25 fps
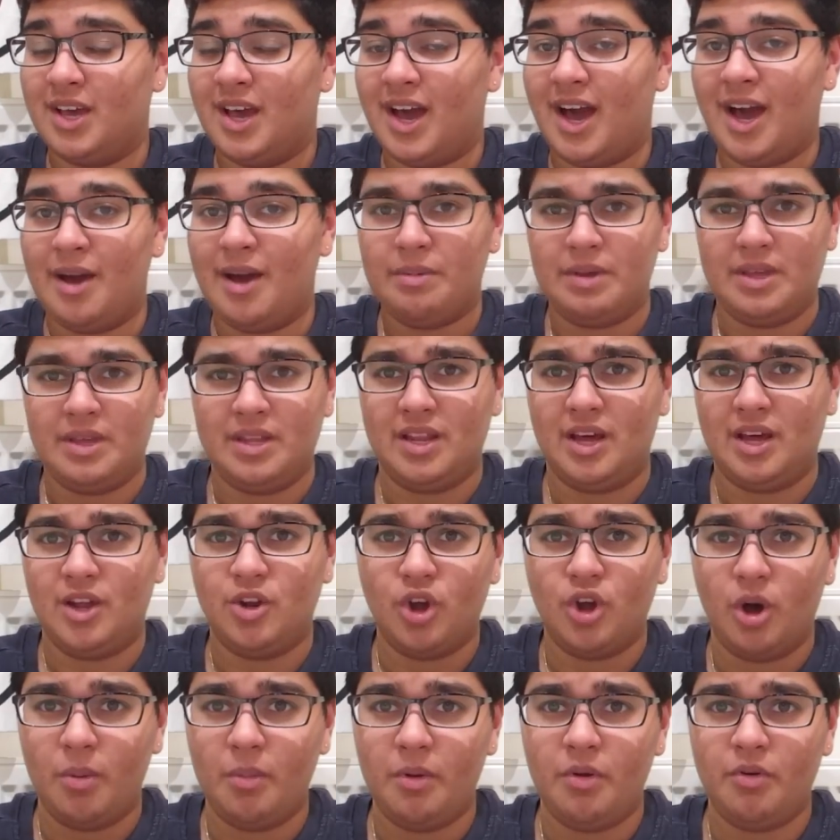I mean, a
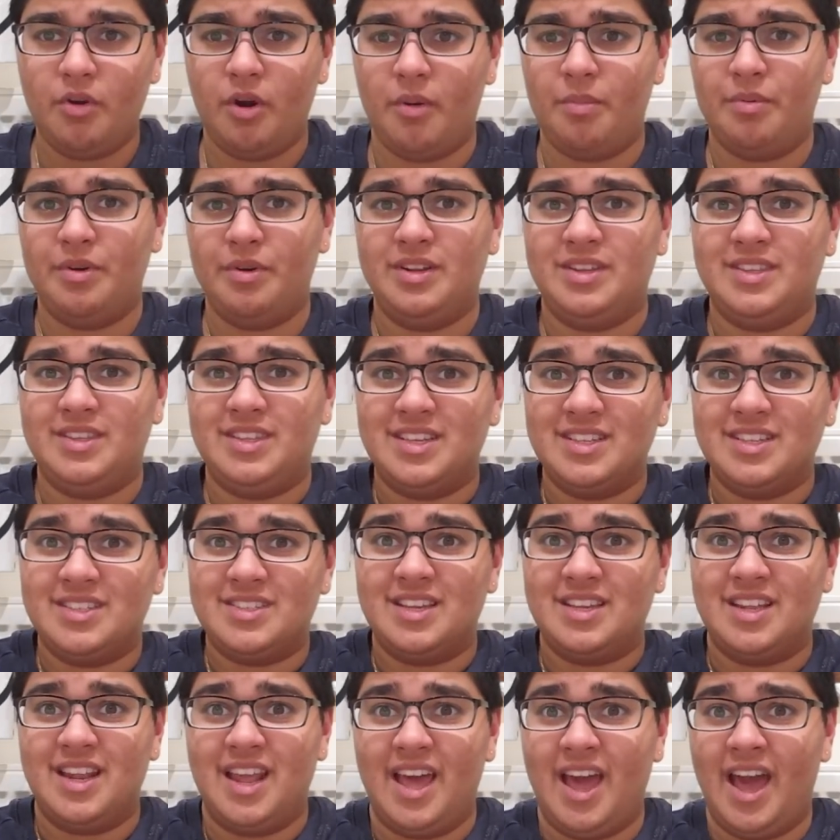normal robbery
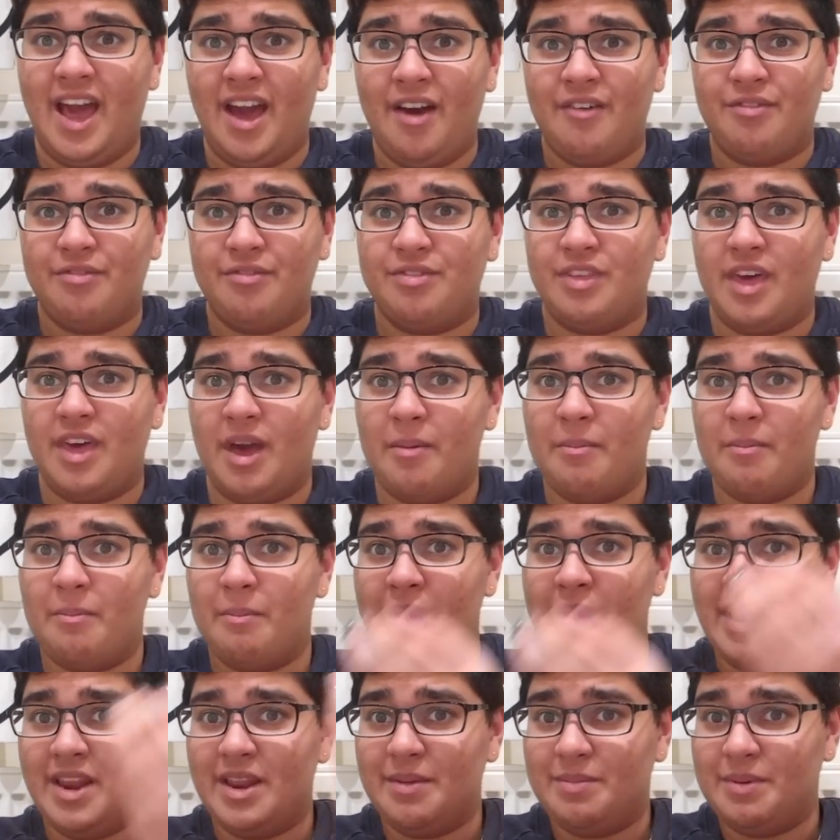doesn't have that
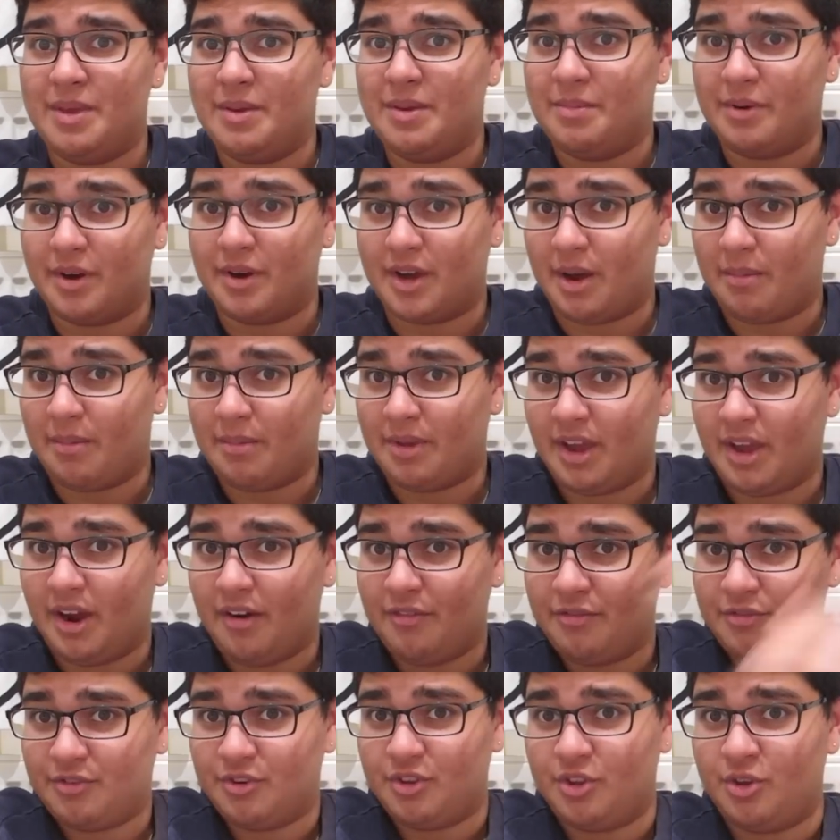many people coming
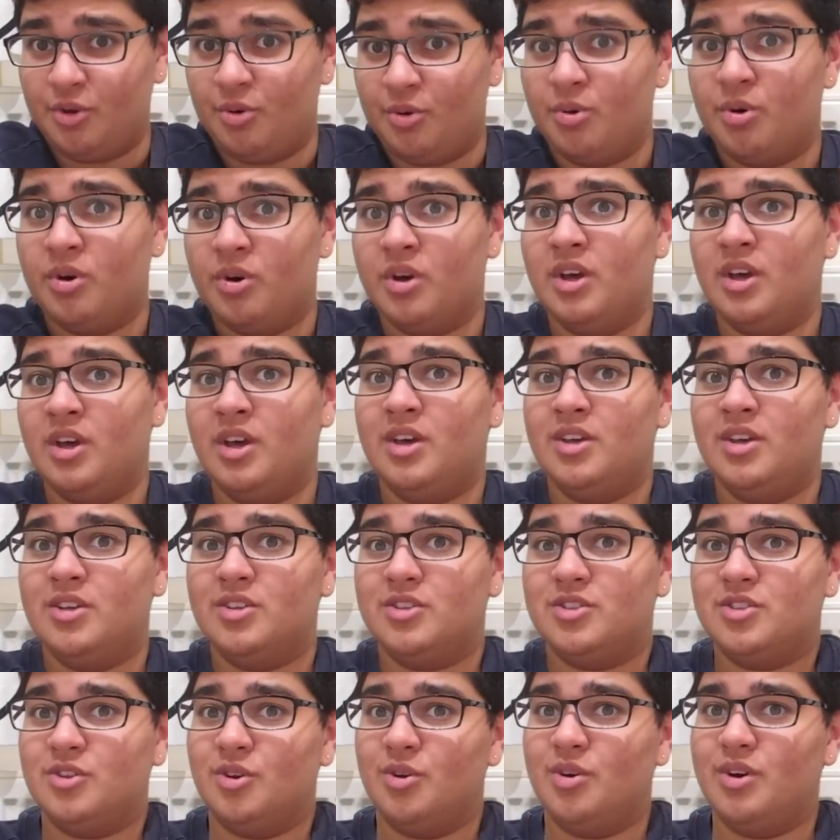after you.
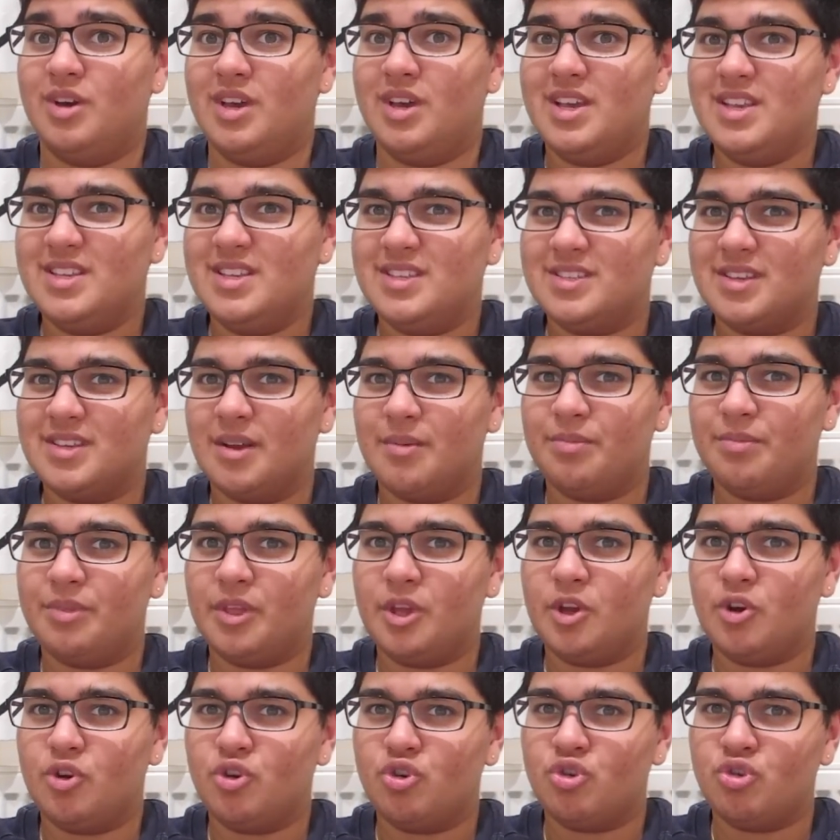So is
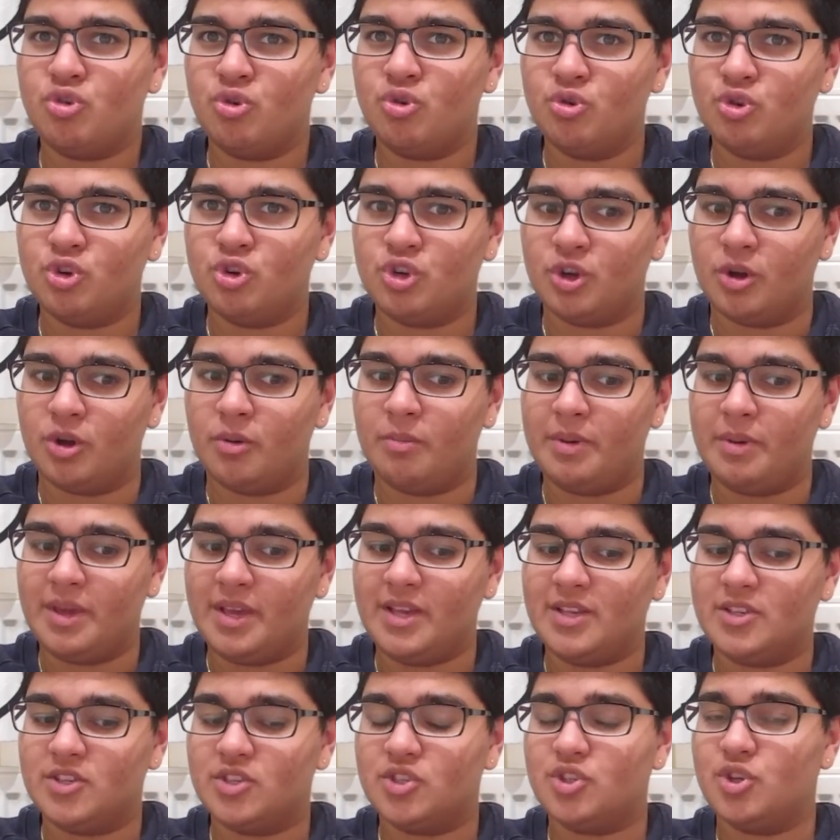something crucial
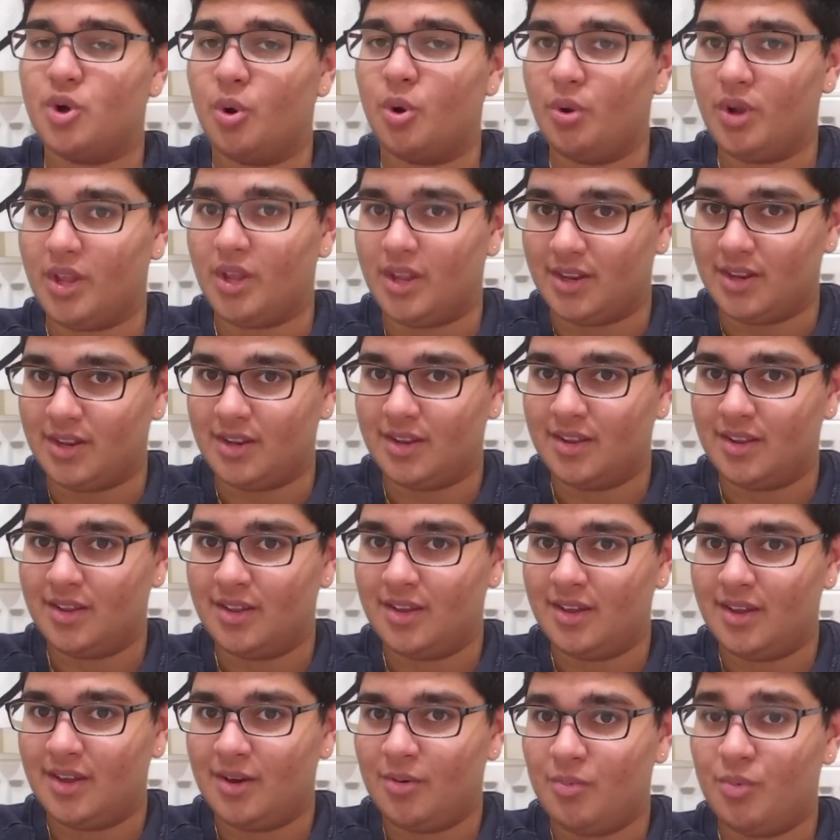being stolen?
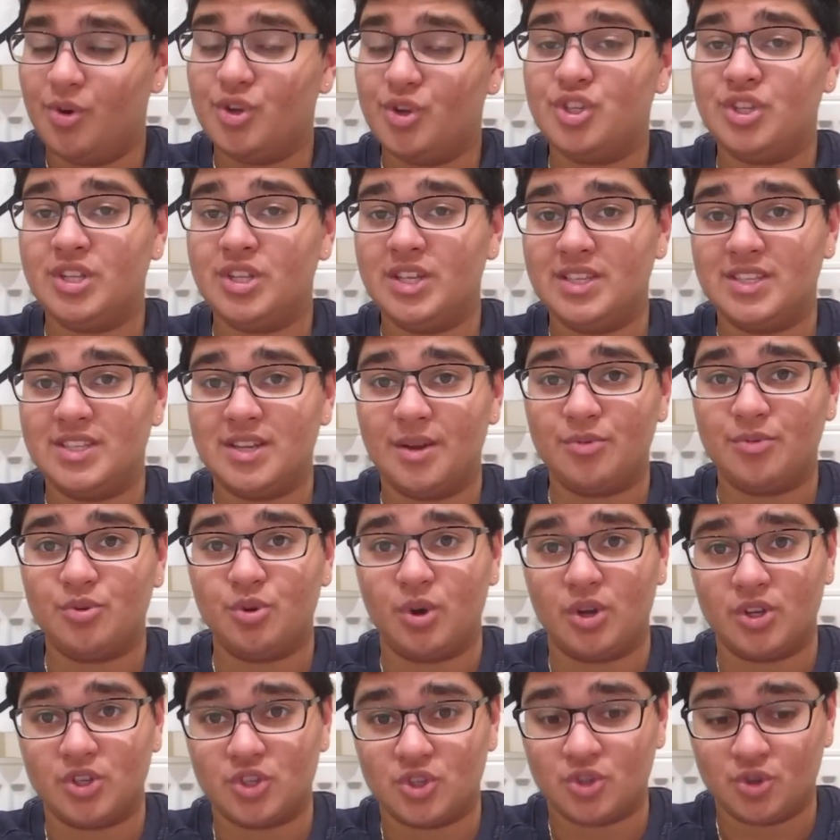Which leads up to
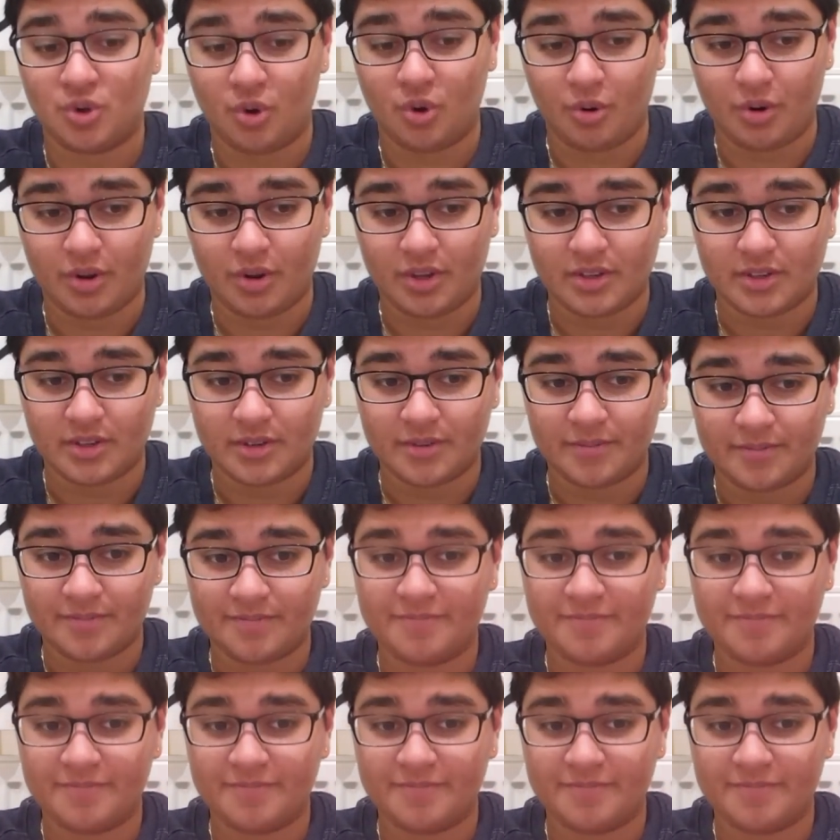our story.